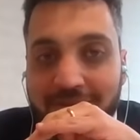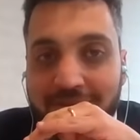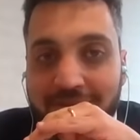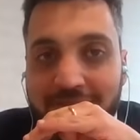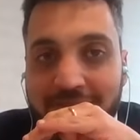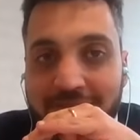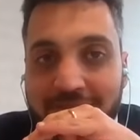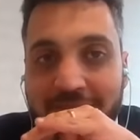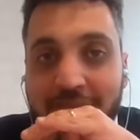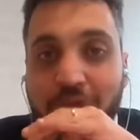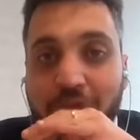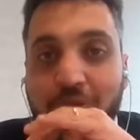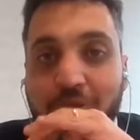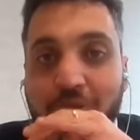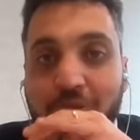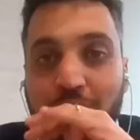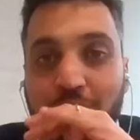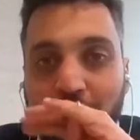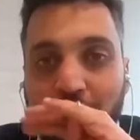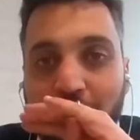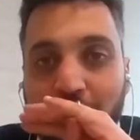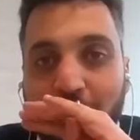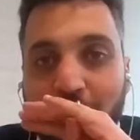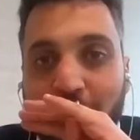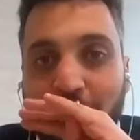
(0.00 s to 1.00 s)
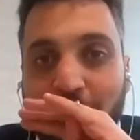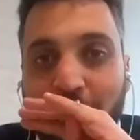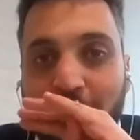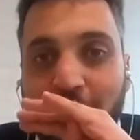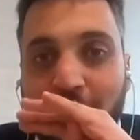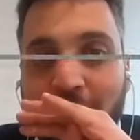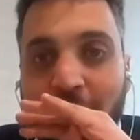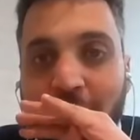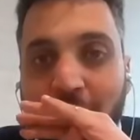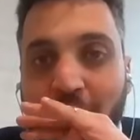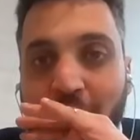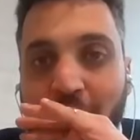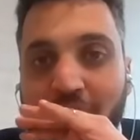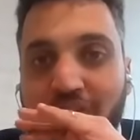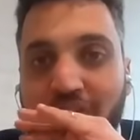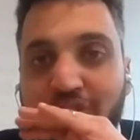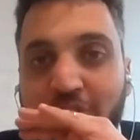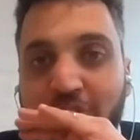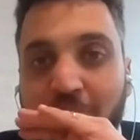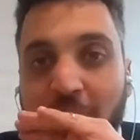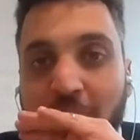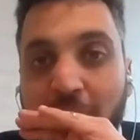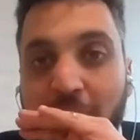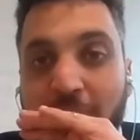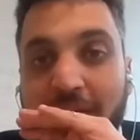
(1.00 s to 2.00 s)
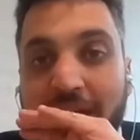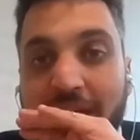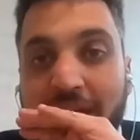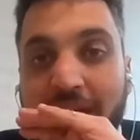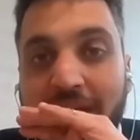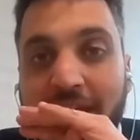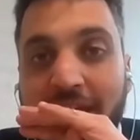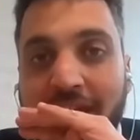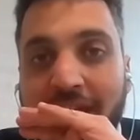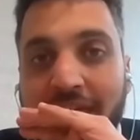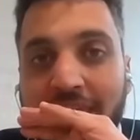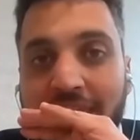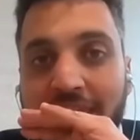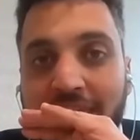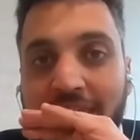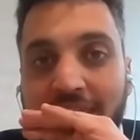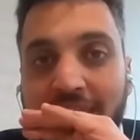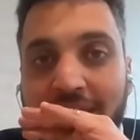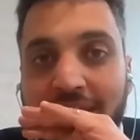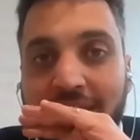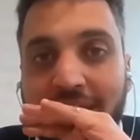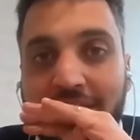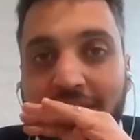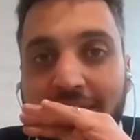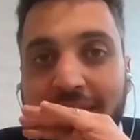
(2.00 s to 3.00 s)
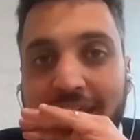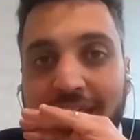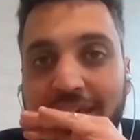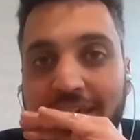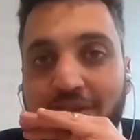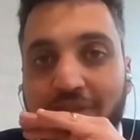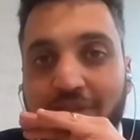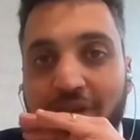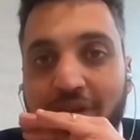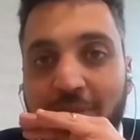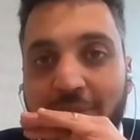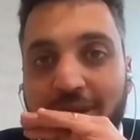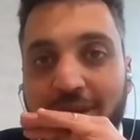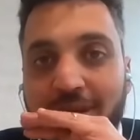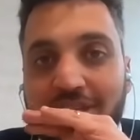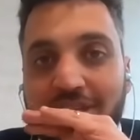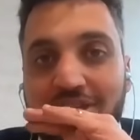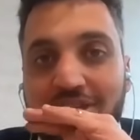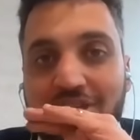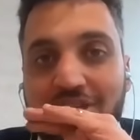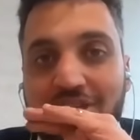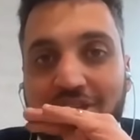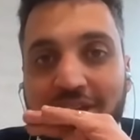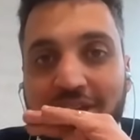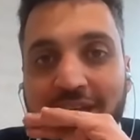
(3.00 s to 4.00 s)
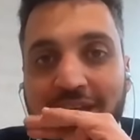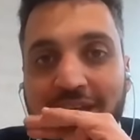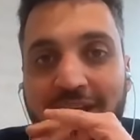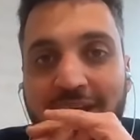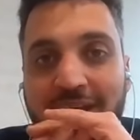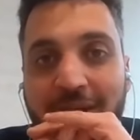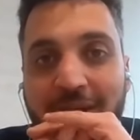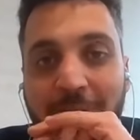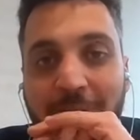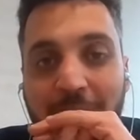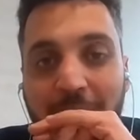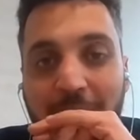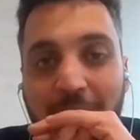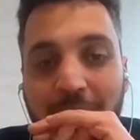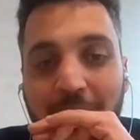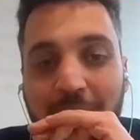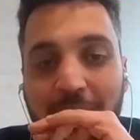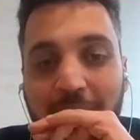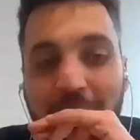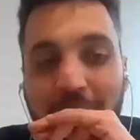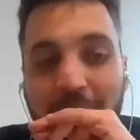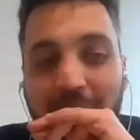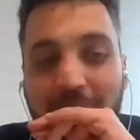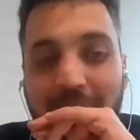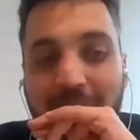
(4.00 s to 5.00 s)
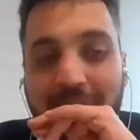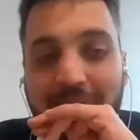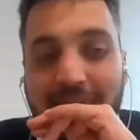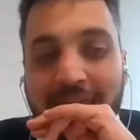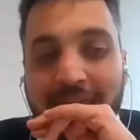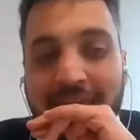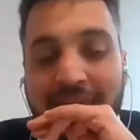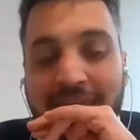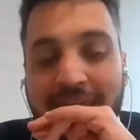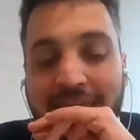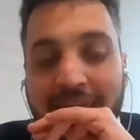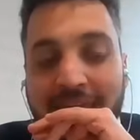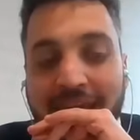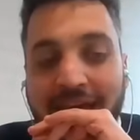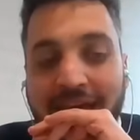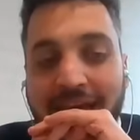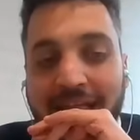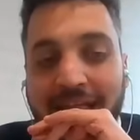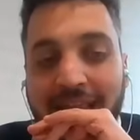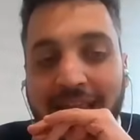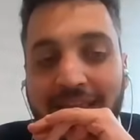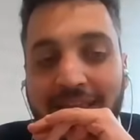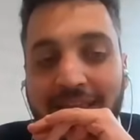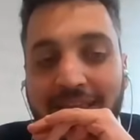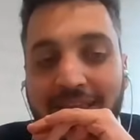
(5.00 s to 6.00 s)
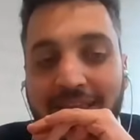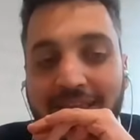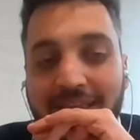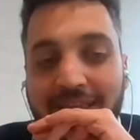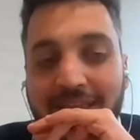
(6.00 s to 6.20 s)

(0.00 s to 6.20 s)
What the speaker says: thing to Professor Pappé, and thank you very much, and I'll